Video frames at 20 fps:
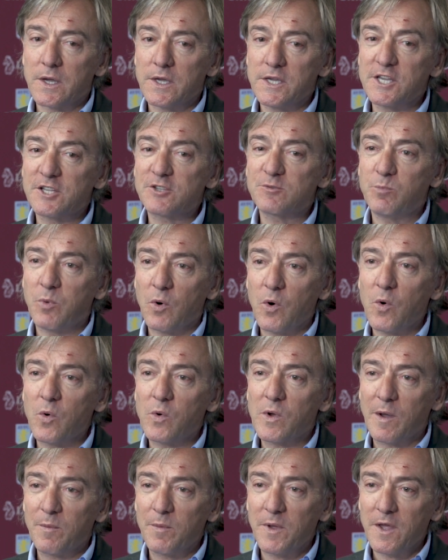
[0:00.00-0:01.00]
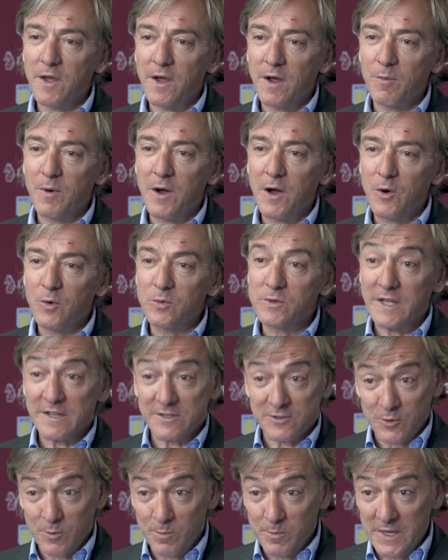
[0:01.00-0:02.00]
he spoke about
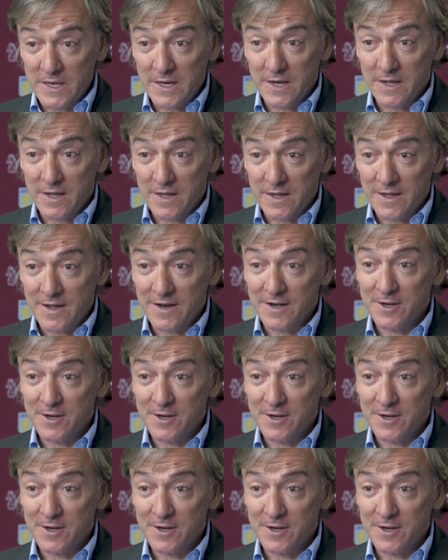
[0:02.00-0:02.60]
Aston Villa